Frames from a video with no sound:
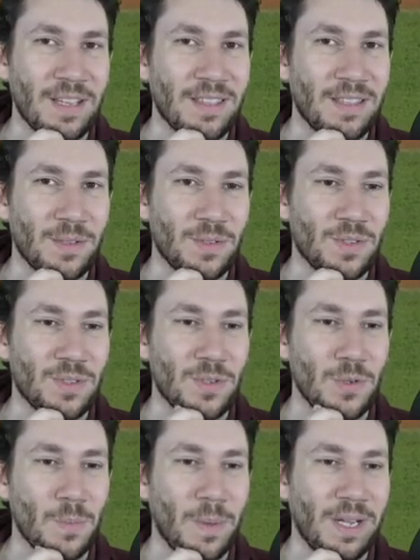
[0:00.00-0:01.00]
think there's just
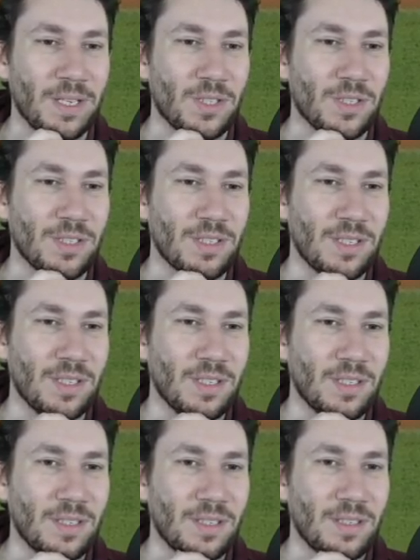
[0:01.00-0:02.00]
too much
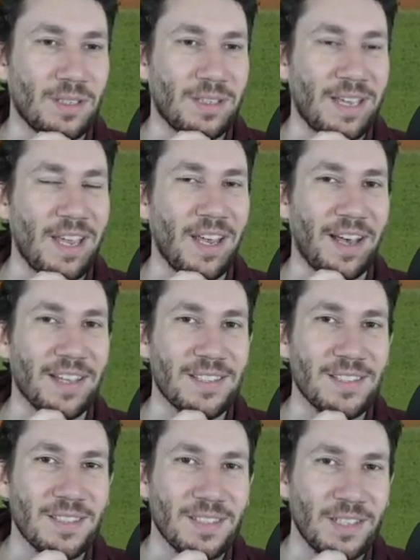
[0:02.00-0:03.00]

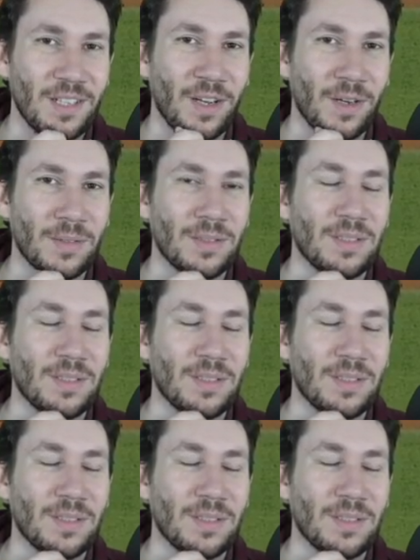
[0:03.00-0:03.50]
chaos, you know?